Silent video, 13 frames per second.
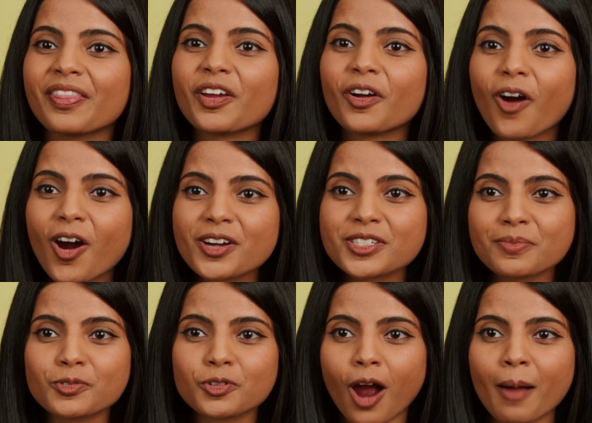There are
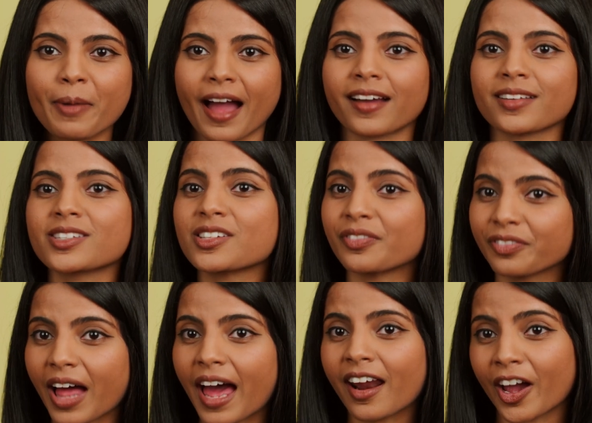some drawbacks to
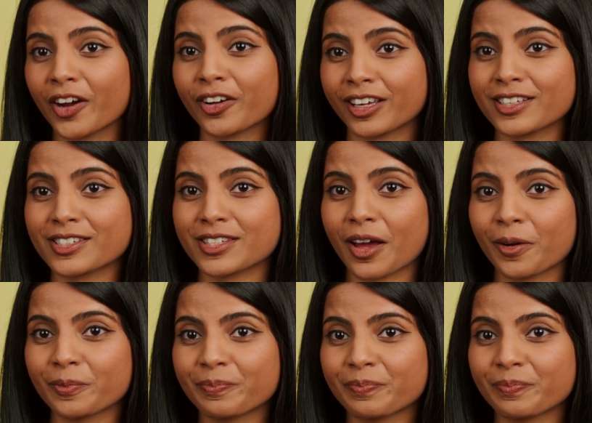flat hierarchies, though.